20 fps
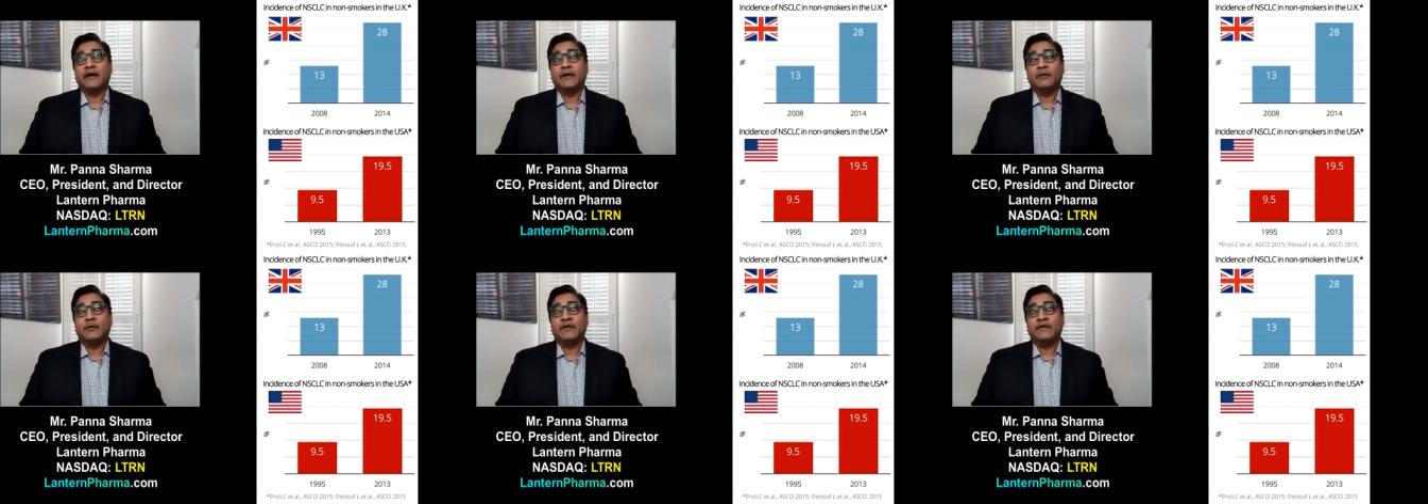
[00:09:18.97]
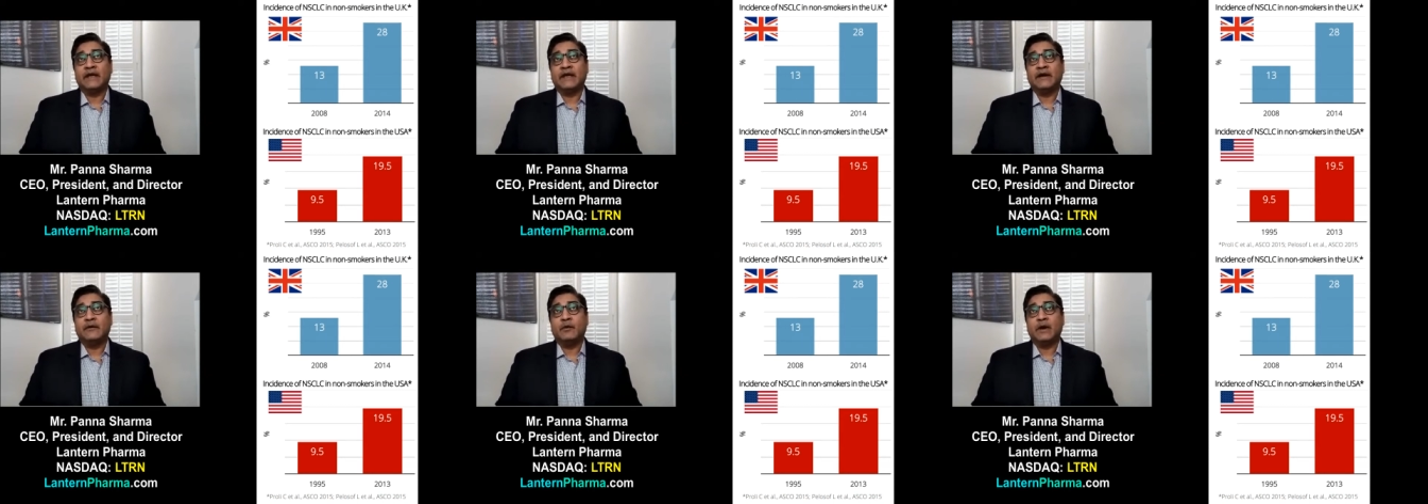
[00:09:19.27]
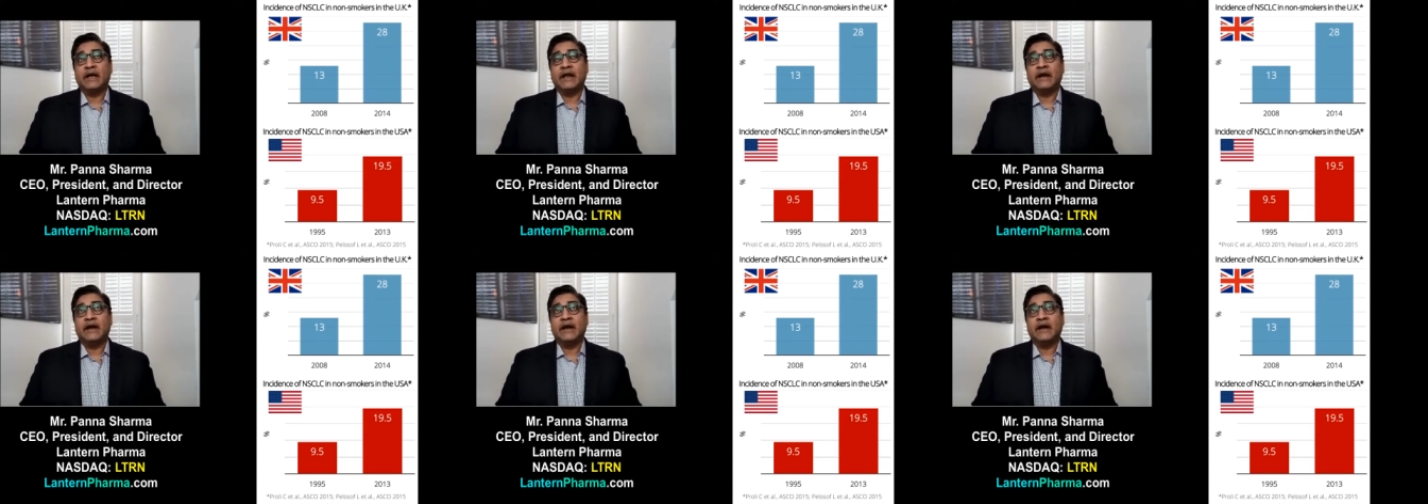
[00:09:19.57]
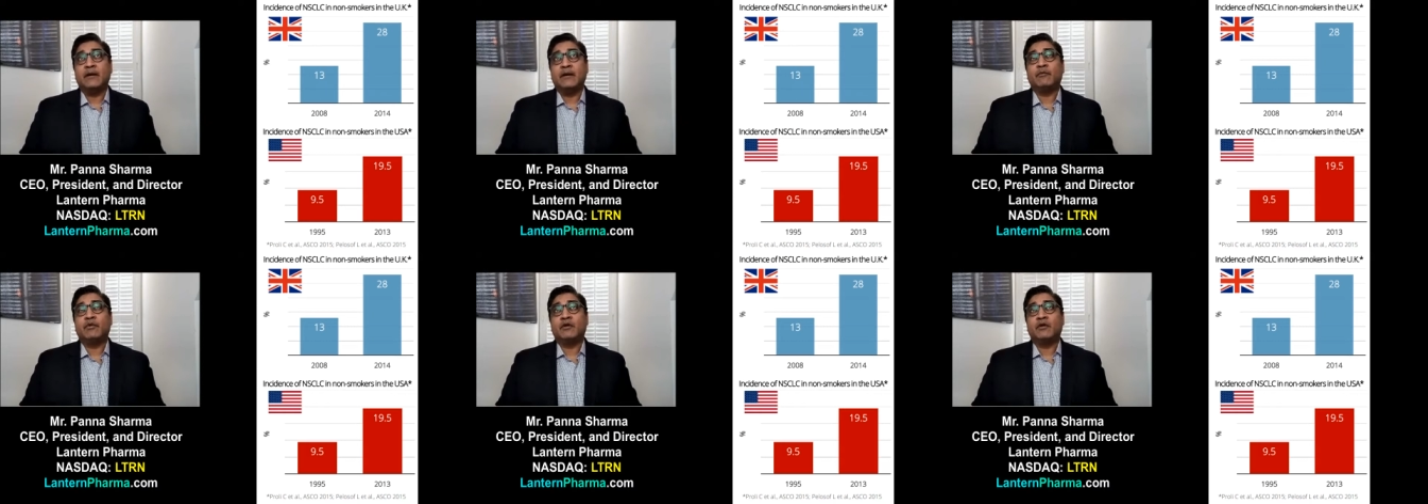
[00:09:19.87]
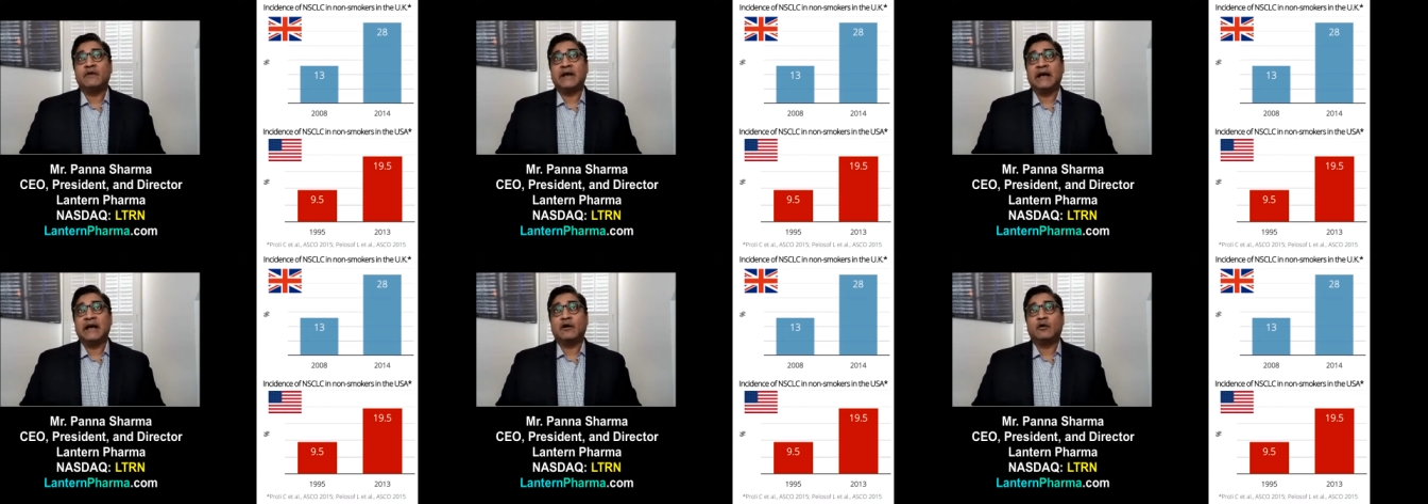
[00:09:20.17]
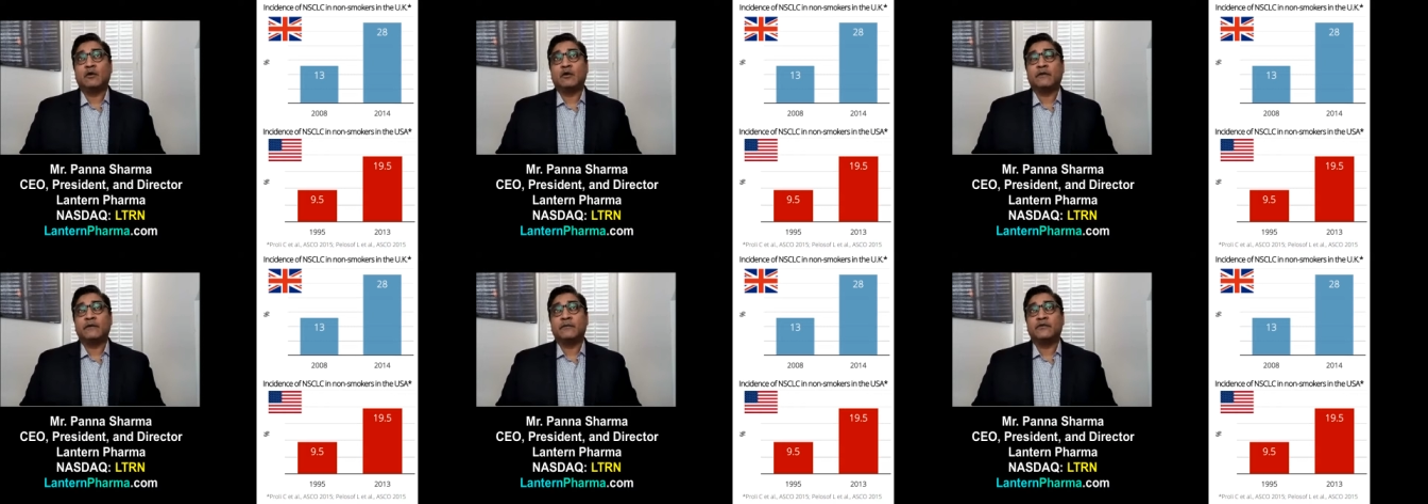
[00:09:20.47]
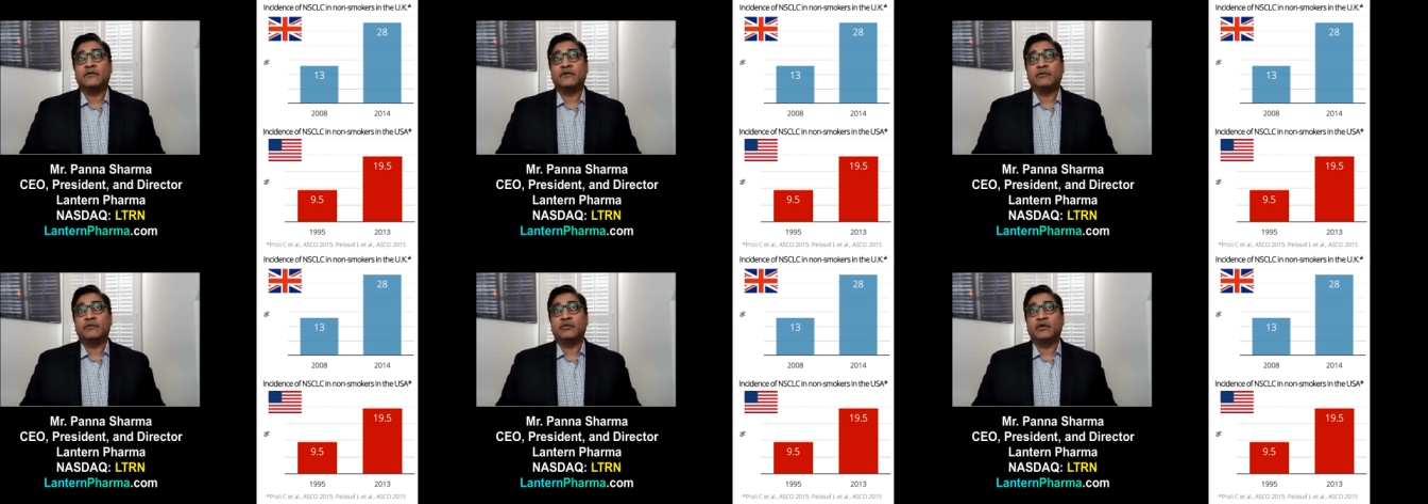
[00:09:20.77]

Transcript: We then ran a number of algorithms to